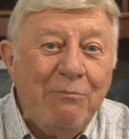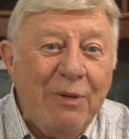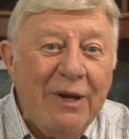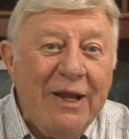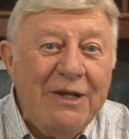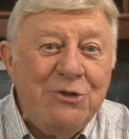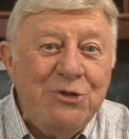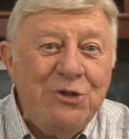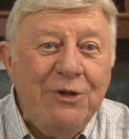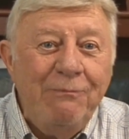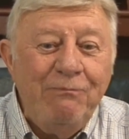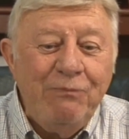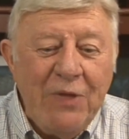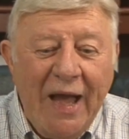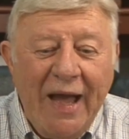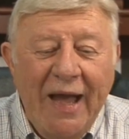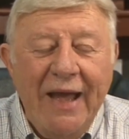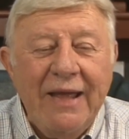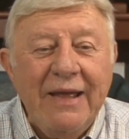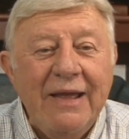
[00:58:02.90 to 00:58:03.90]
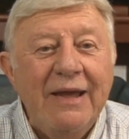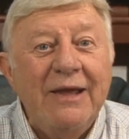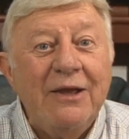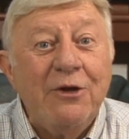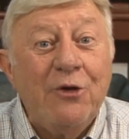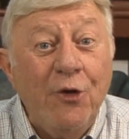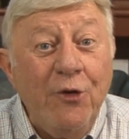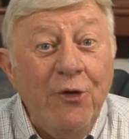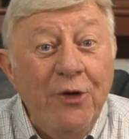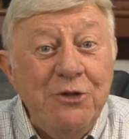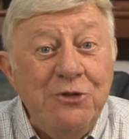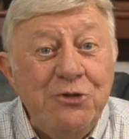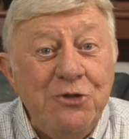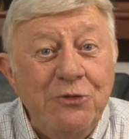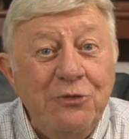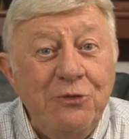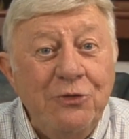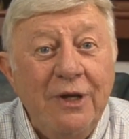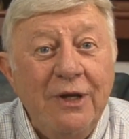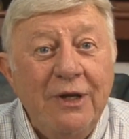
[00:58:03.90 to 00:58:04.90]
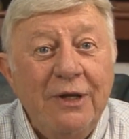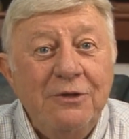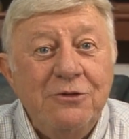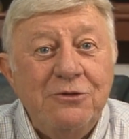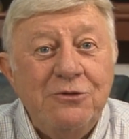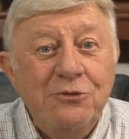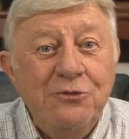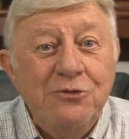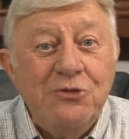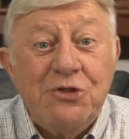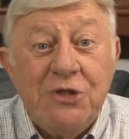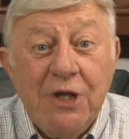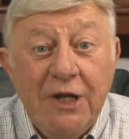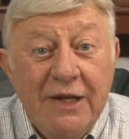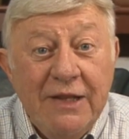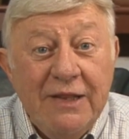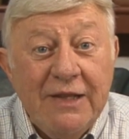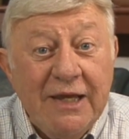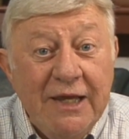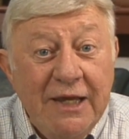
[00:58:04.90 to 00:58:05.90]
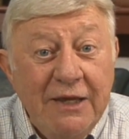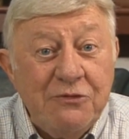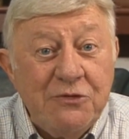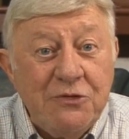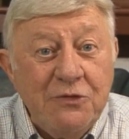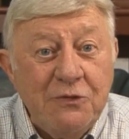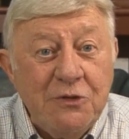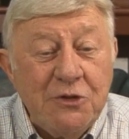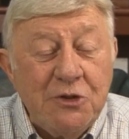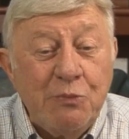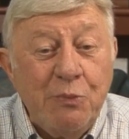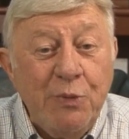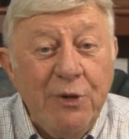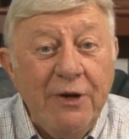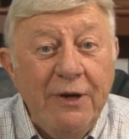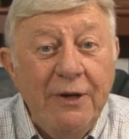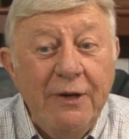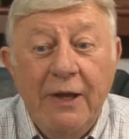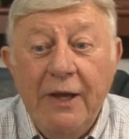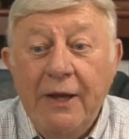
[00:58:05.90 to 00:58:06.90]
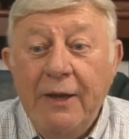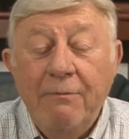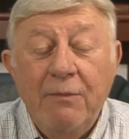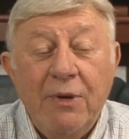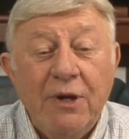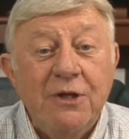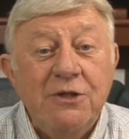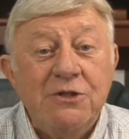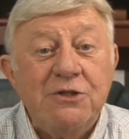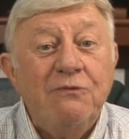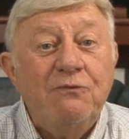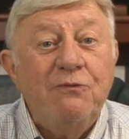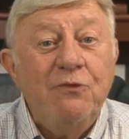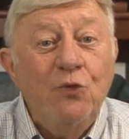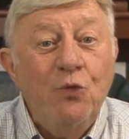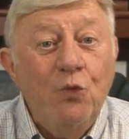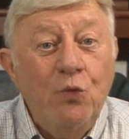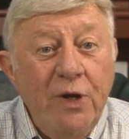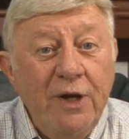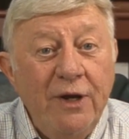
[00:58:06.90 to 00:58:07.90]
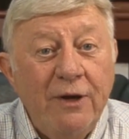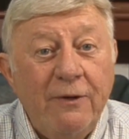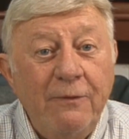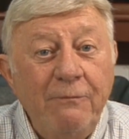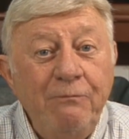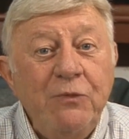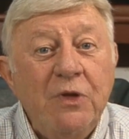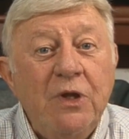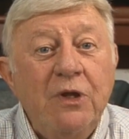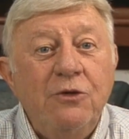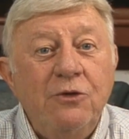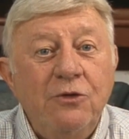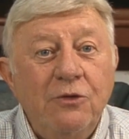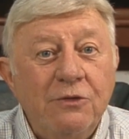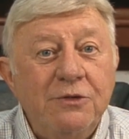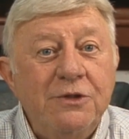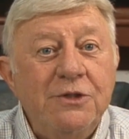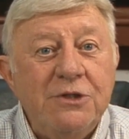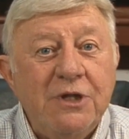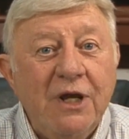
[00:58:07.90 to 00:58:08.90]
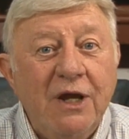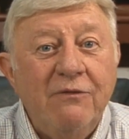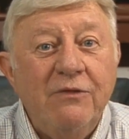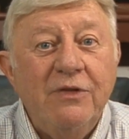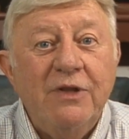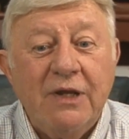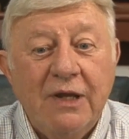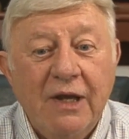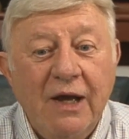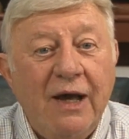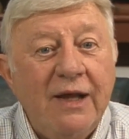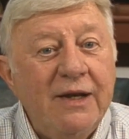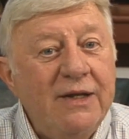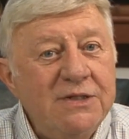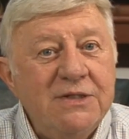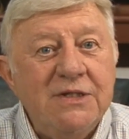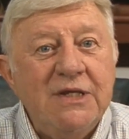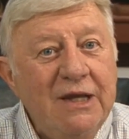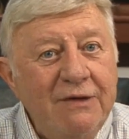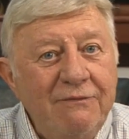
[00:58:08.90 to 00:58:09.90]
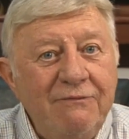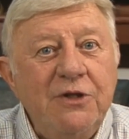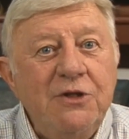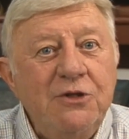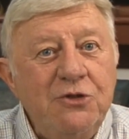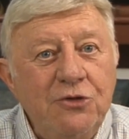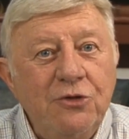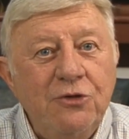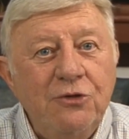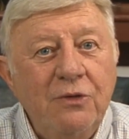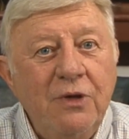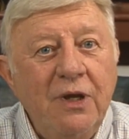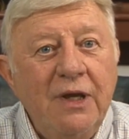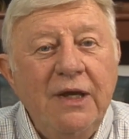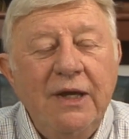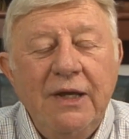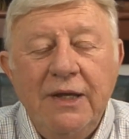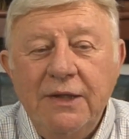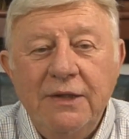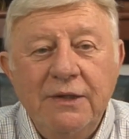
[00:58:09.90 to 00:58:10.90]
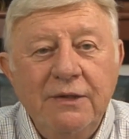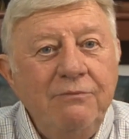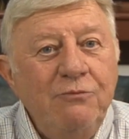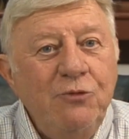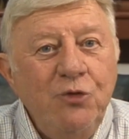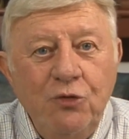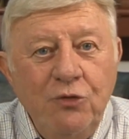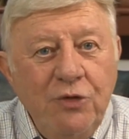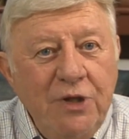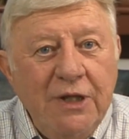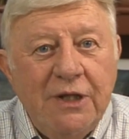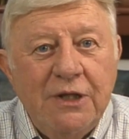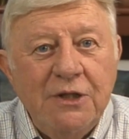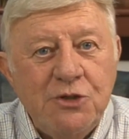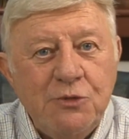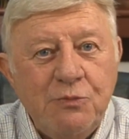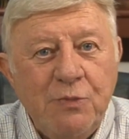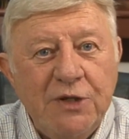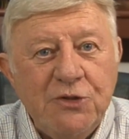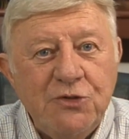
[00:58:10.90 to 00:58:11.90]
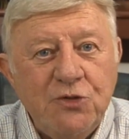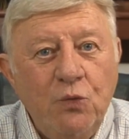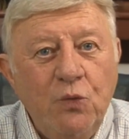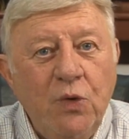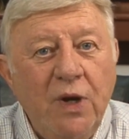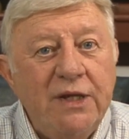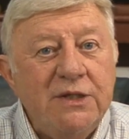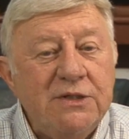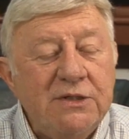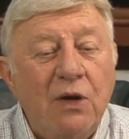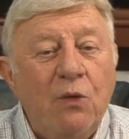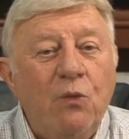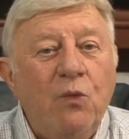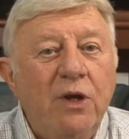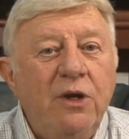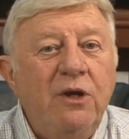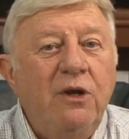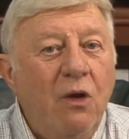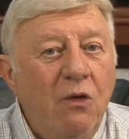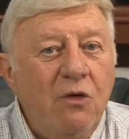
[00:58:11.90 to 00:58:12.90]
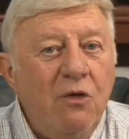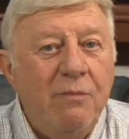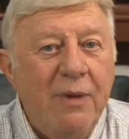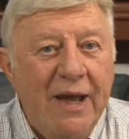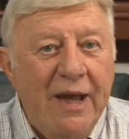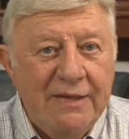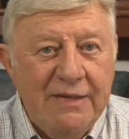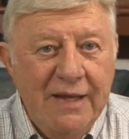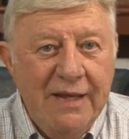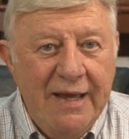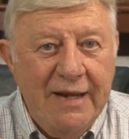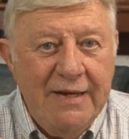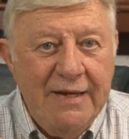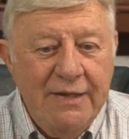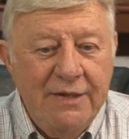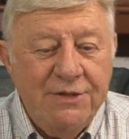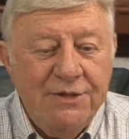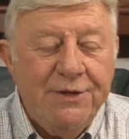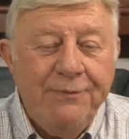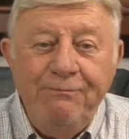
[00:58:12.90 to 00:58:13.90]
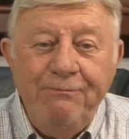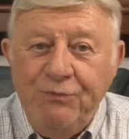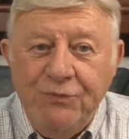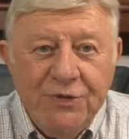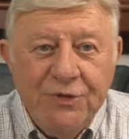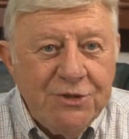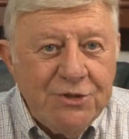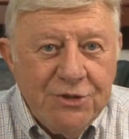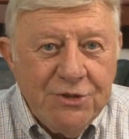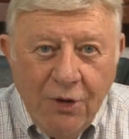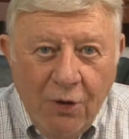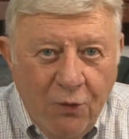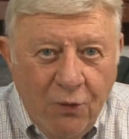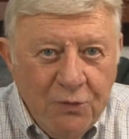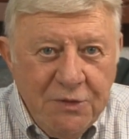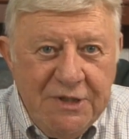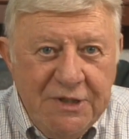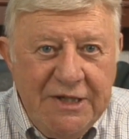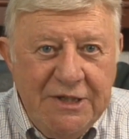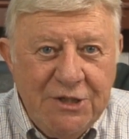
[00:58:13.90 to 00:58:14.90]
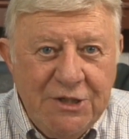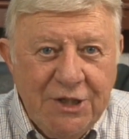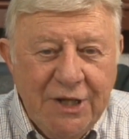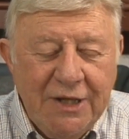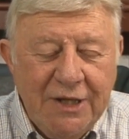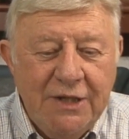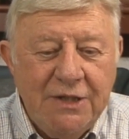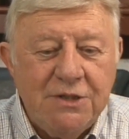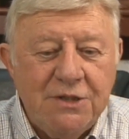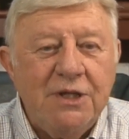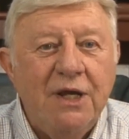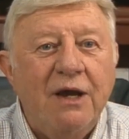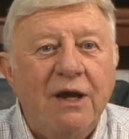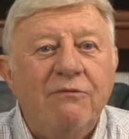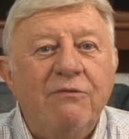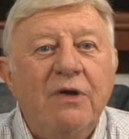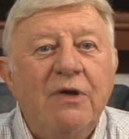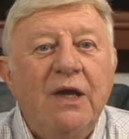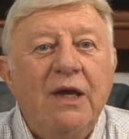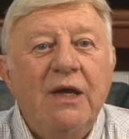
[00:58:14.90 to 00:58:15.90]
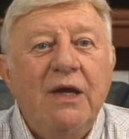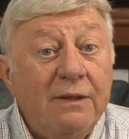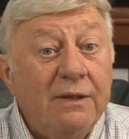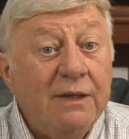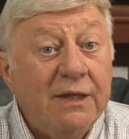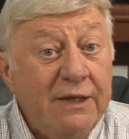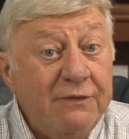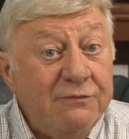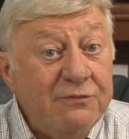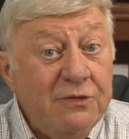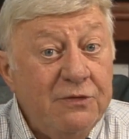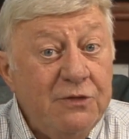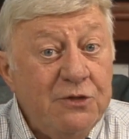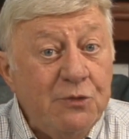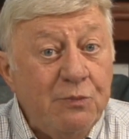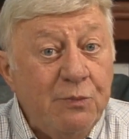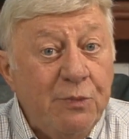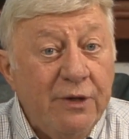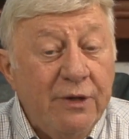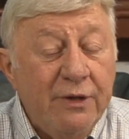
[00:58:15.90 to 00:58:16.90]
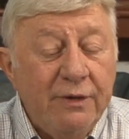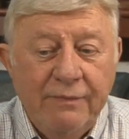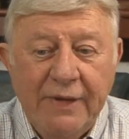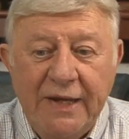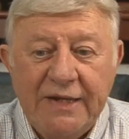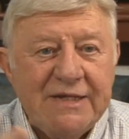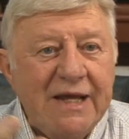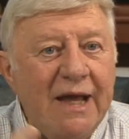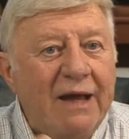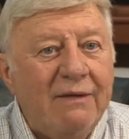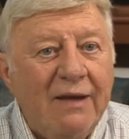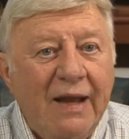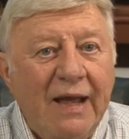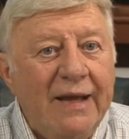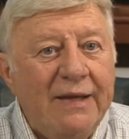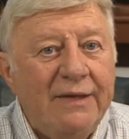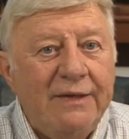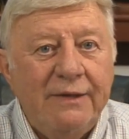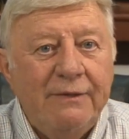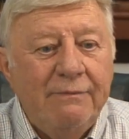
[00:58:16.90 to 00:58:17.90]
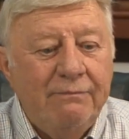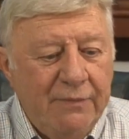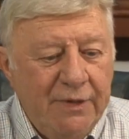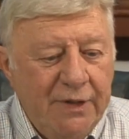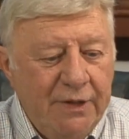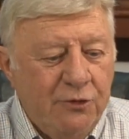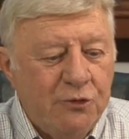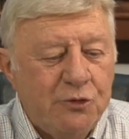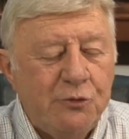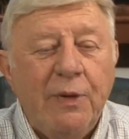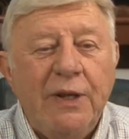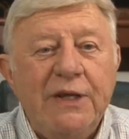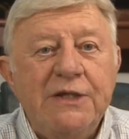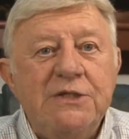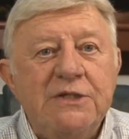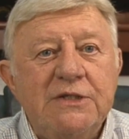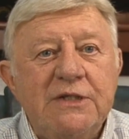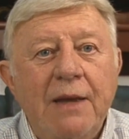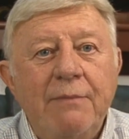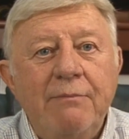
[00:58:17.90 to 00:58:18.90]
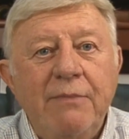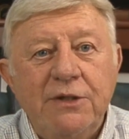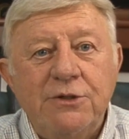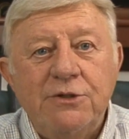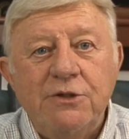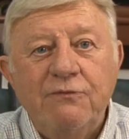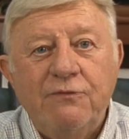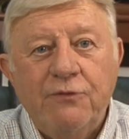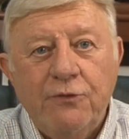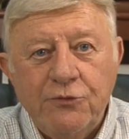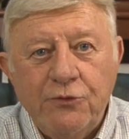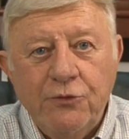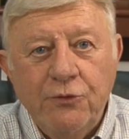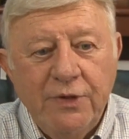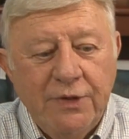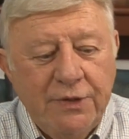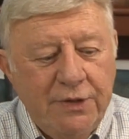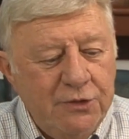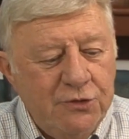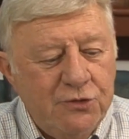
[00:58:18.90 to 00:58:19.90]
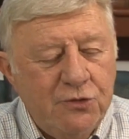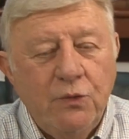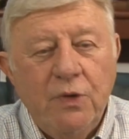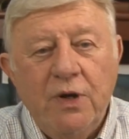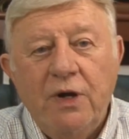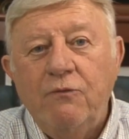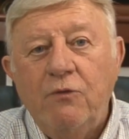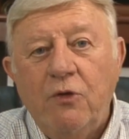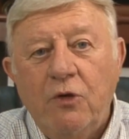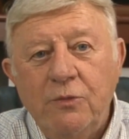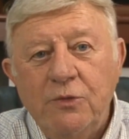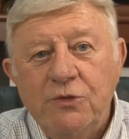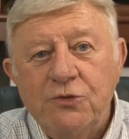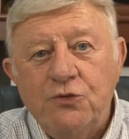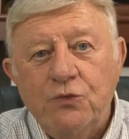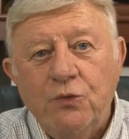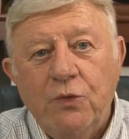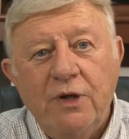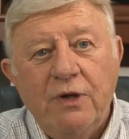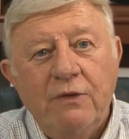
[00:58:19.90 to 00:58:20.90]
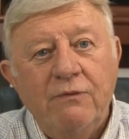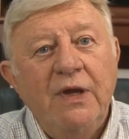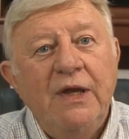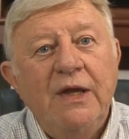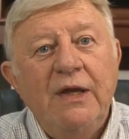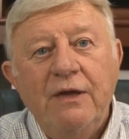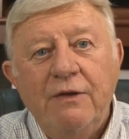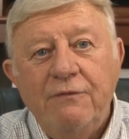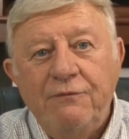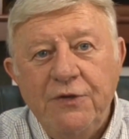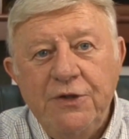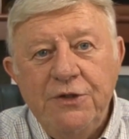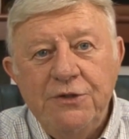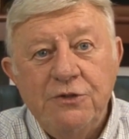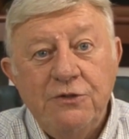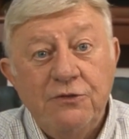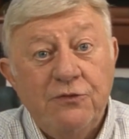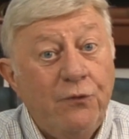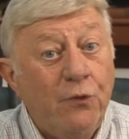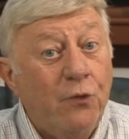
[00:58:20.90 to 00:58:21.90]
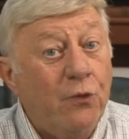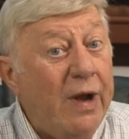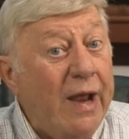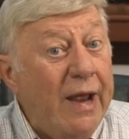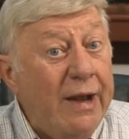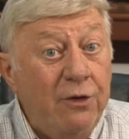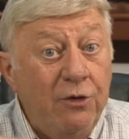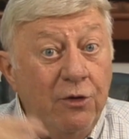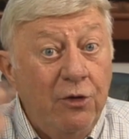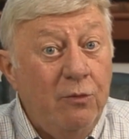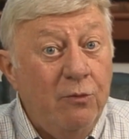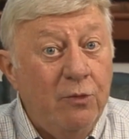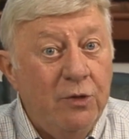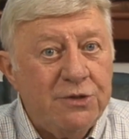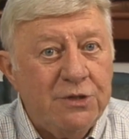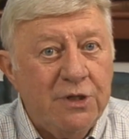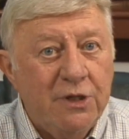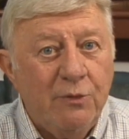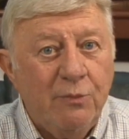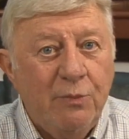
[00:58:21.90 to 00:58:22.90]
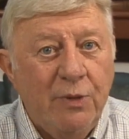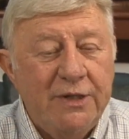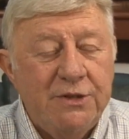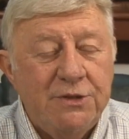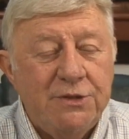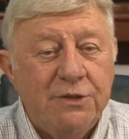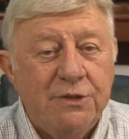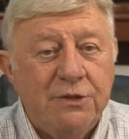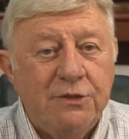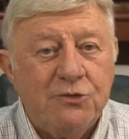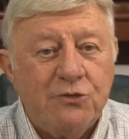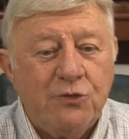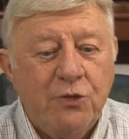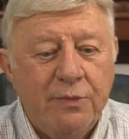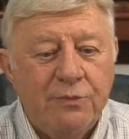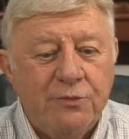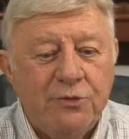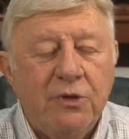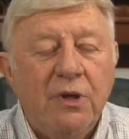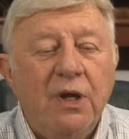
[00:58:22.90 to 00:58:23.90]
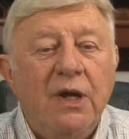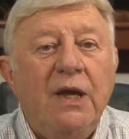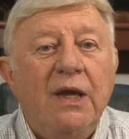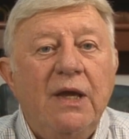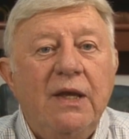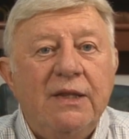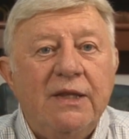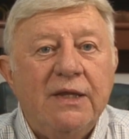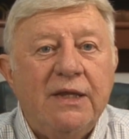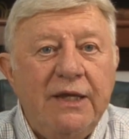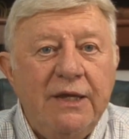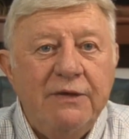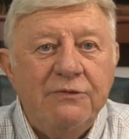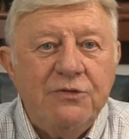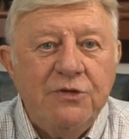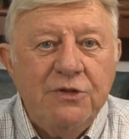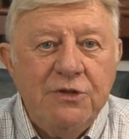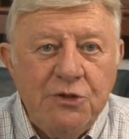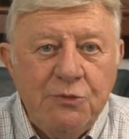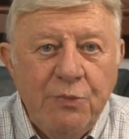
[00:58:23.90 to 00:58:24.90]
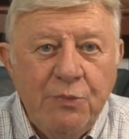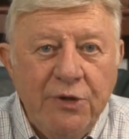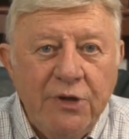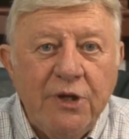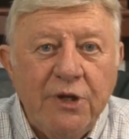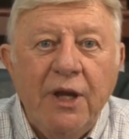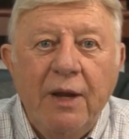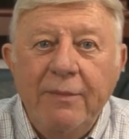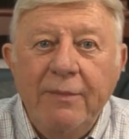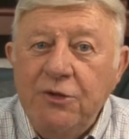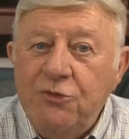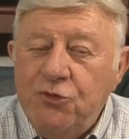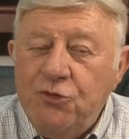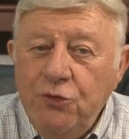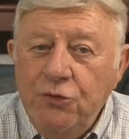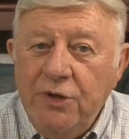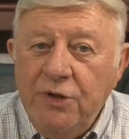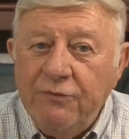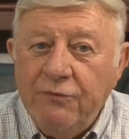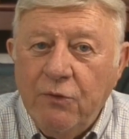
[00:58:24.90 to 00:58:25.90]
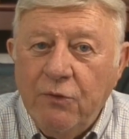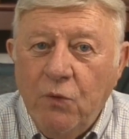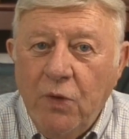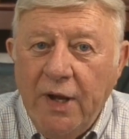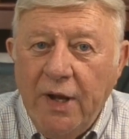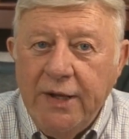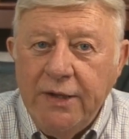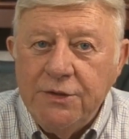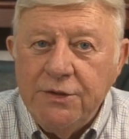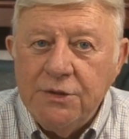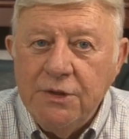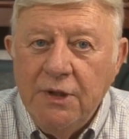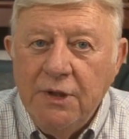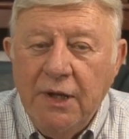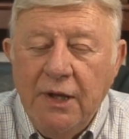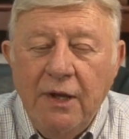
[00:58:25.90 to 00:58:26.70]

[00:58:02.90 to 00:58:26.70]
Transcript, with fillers: bless you. I encourage you to study the gifts of the Spirit because if you will, you will discover that God has gifted you in unique and special ways. Now, one note about that is, and this is a whole teaching in itself, the gifts of the Spirit, as outlined in, in those places I mentioned 1 Corinthians 12, Romans 12, Ephesians 4, and numerous other places in the Scripture the gifts of the Spirit come in two different ways.